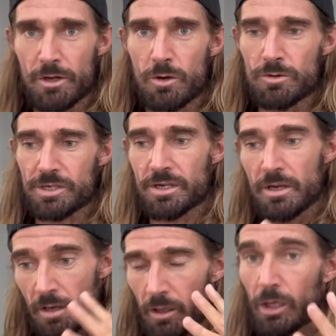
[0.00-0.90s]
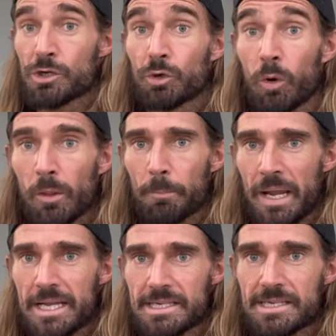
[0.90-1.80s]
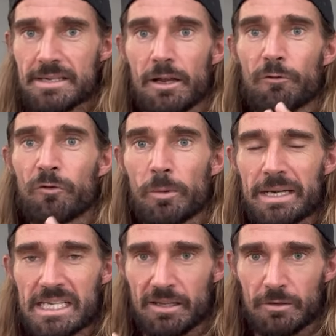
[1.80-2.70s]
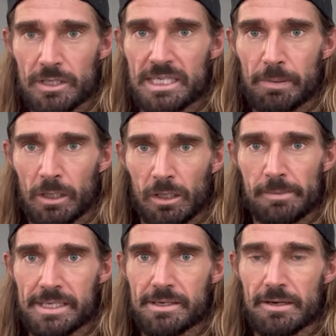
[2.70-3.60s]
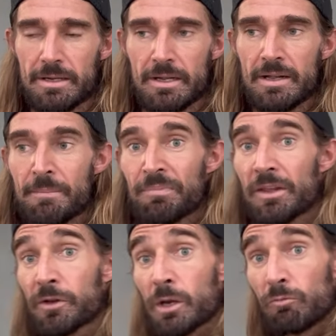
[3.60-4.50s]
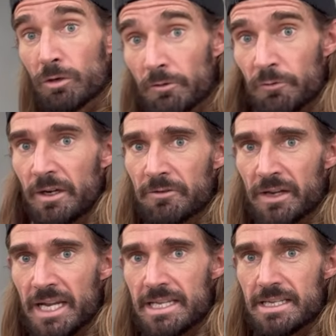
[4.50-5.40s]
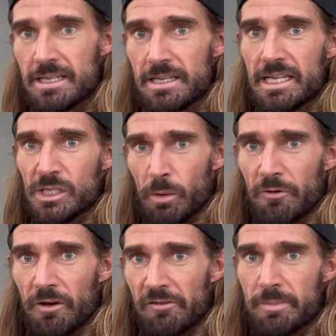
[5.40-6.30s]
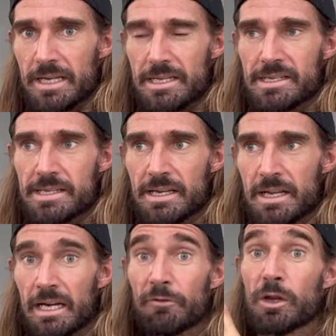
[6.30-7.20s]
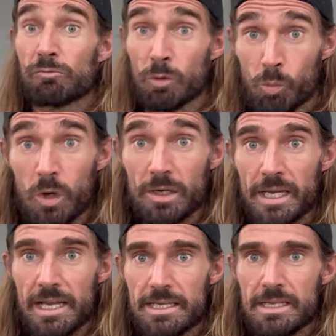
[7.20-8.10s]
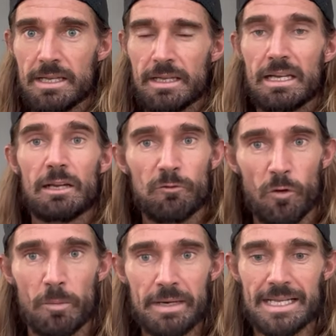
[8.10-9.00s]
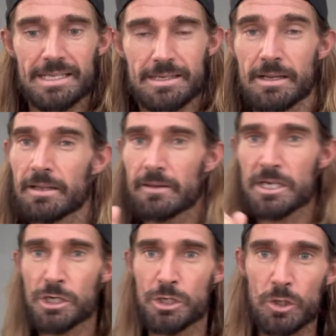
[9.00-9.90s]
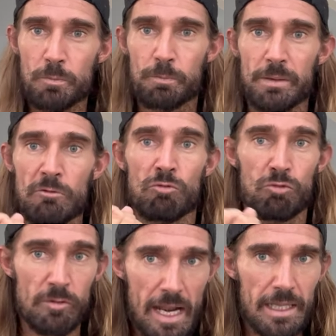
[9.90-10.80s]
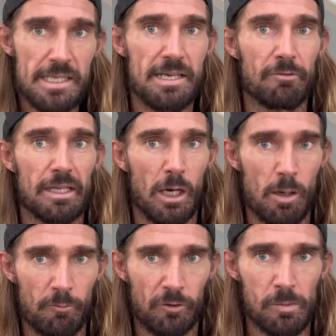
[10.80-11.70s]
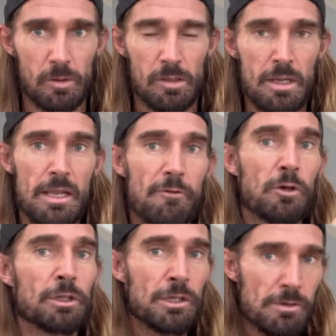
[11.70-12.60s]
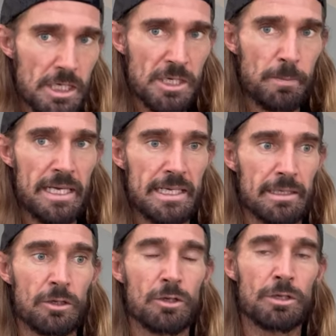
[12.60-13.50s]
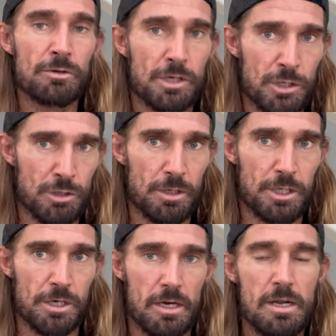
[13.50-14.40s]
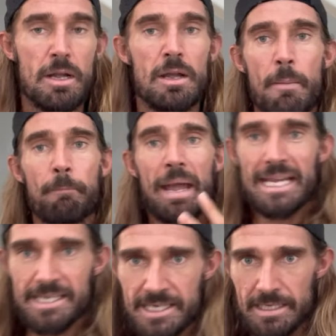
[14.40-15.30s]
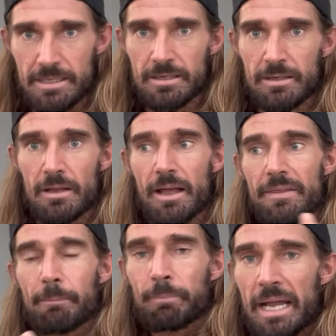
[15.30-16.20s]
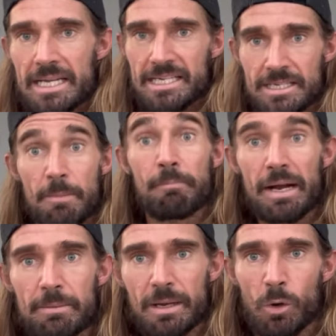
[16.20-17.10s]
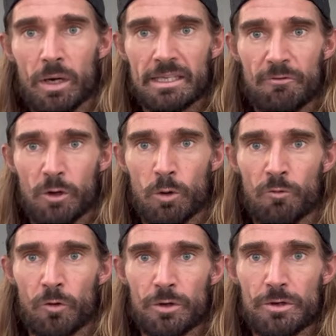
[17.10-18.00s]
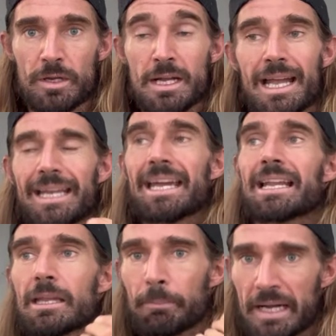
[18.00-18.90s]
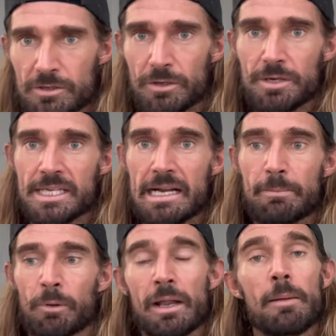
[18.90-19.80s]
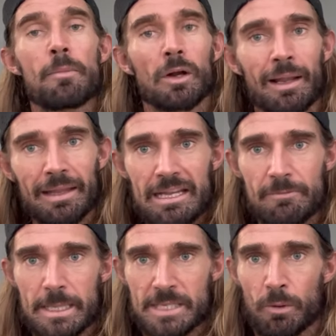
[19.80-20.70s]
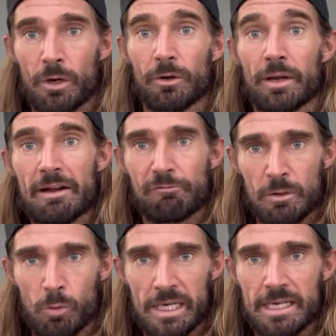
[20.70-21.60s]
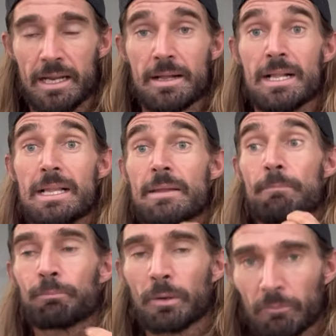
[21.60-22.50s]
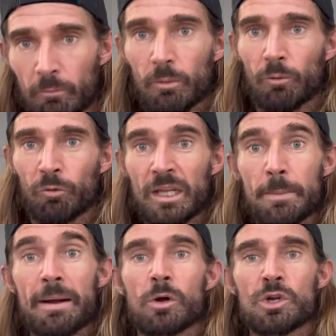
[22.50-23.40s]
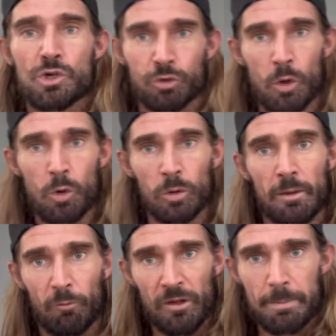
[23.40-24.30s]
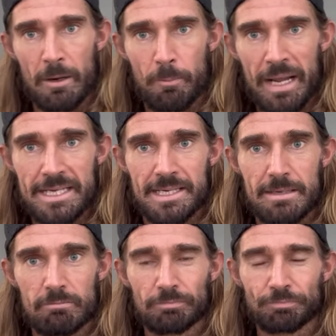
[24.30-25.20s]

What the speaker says: those, control the pace at 4 minutes 30 per kilometer. If you can run 5K in 25 minutes, and if you can run 1K in 4 minutes, this should be relatively comfortable. If you're new to speed and you're new to structure, pacing and that pace might be quite difficult for you. Again, it depends on your start point. I'm not gonna labor this point on every week, but think about control and think about pacing.